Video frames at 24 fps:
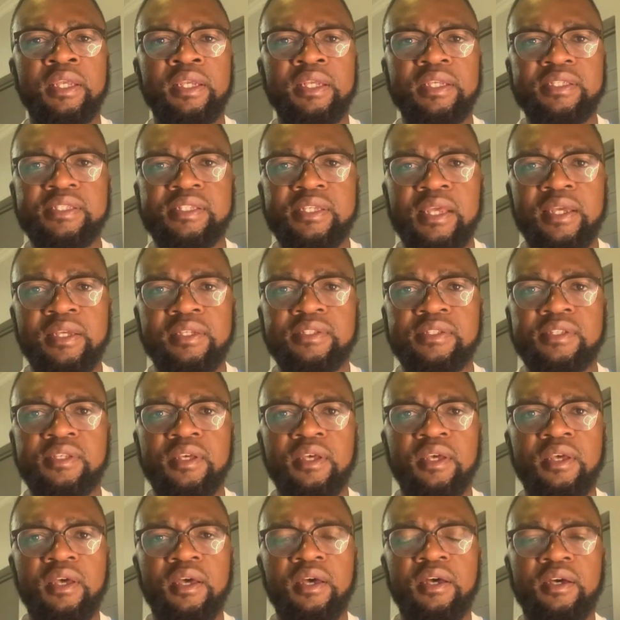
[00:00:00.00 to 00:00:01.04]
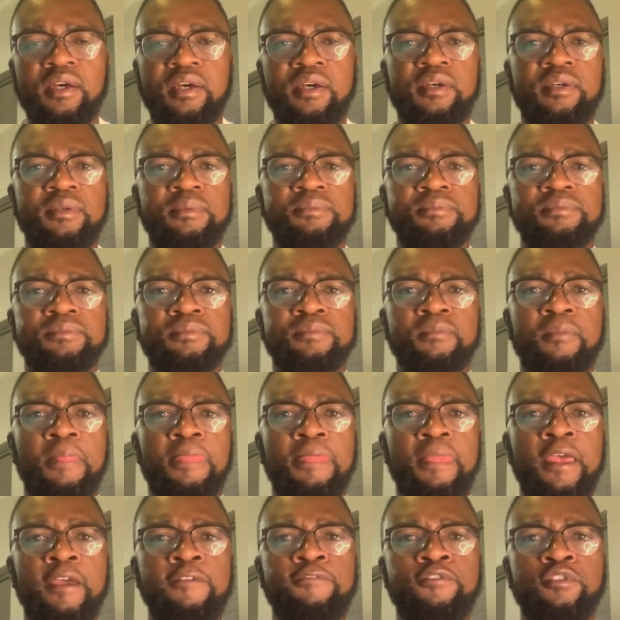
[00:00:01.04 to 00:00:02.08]
estate.
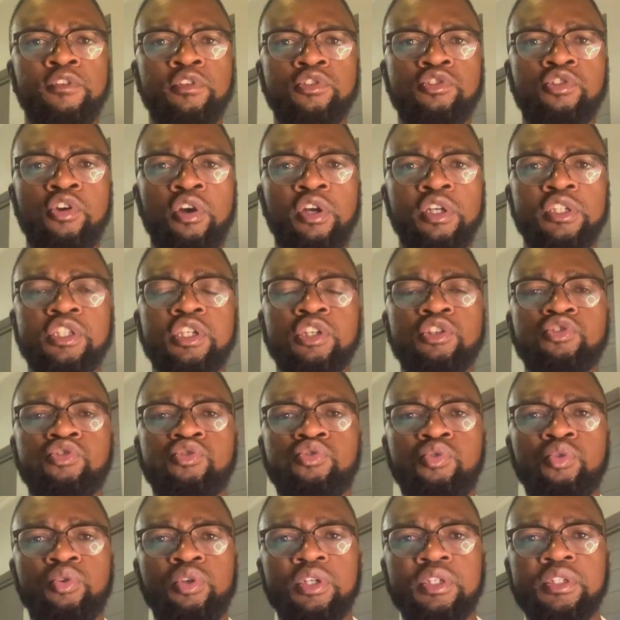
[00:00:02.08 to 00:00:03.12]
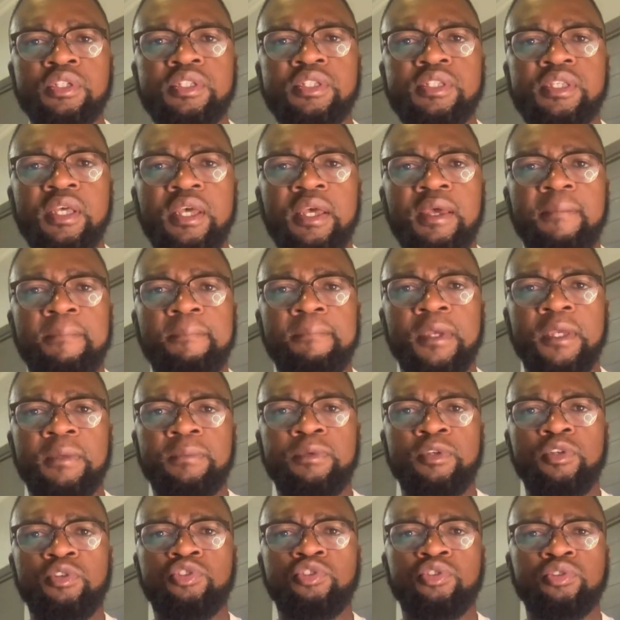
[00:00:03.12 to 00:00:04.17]
If you're targeting students,
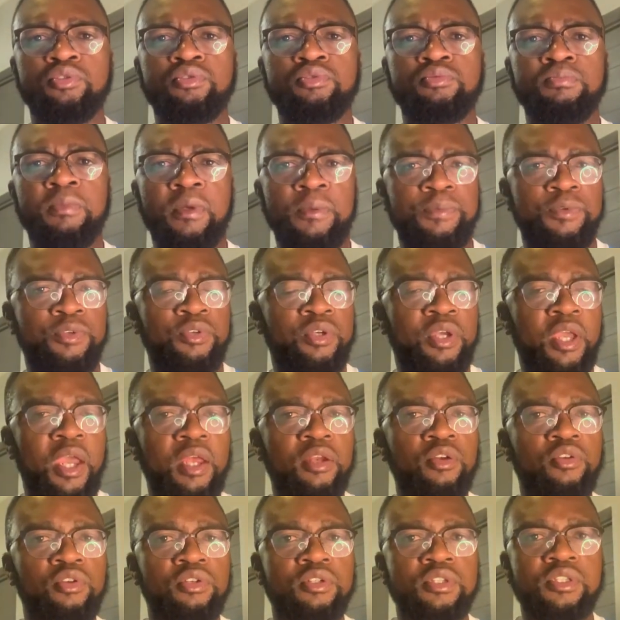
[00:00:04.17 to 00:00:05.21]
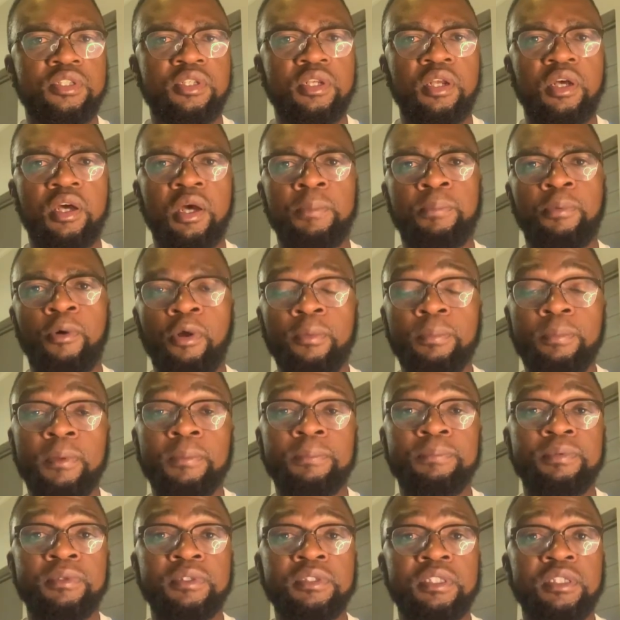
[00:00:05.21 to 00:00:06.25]
maybe you can consider
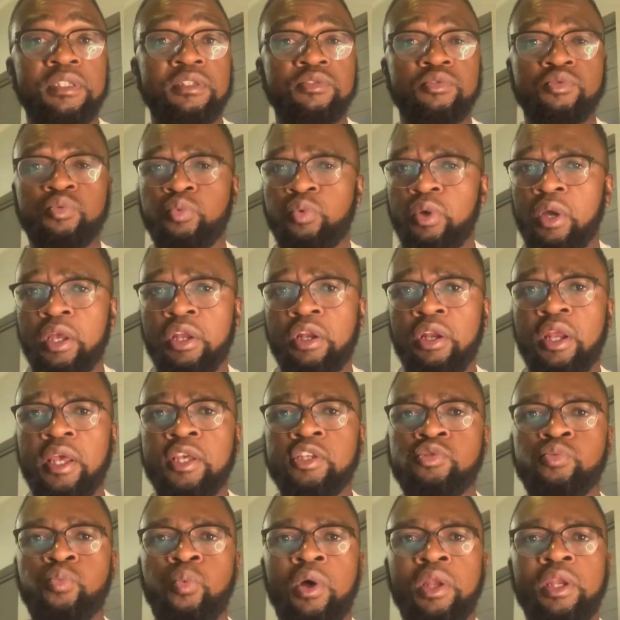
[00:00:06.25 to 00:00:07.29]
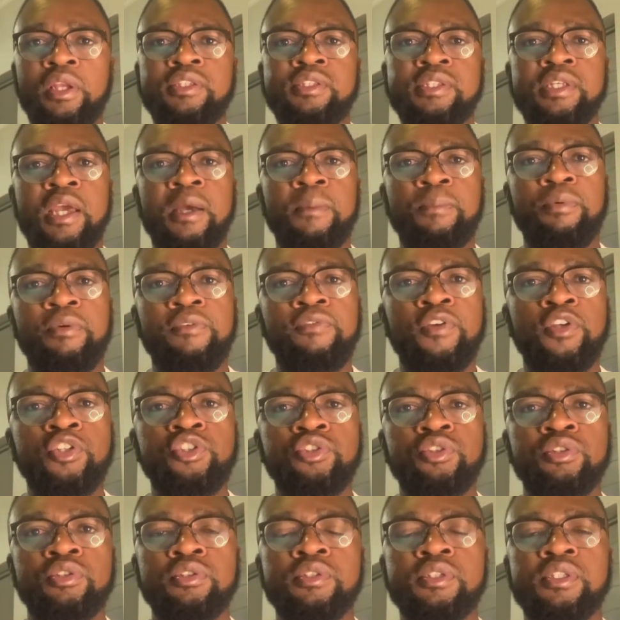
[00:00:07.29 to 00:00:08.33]
apartment buildings as well as young
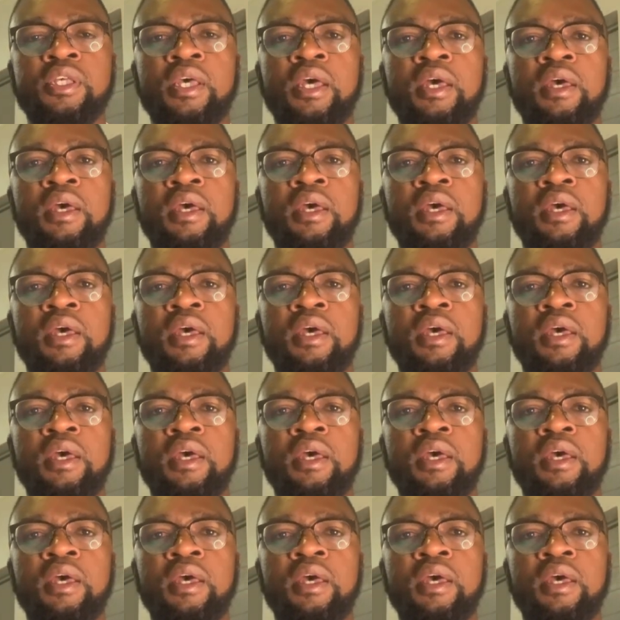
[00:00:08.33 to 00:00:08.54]
professionals.